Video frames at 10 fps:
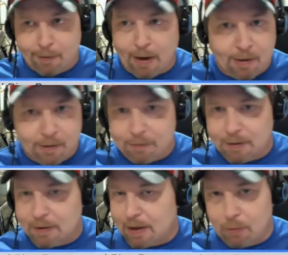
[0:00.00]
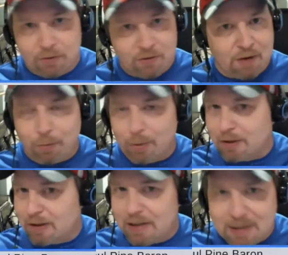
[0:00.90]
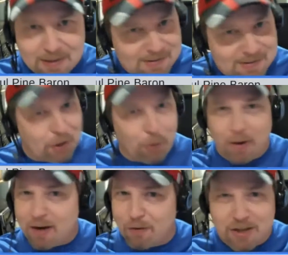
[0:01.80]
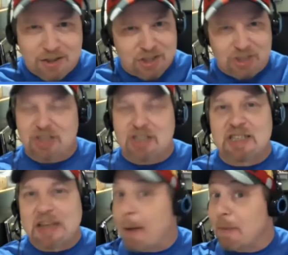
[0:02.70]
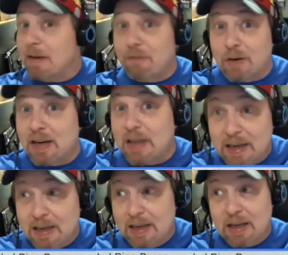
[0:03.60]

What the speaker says: Night of the Living Dead was never released or whatever, it's a zombie-free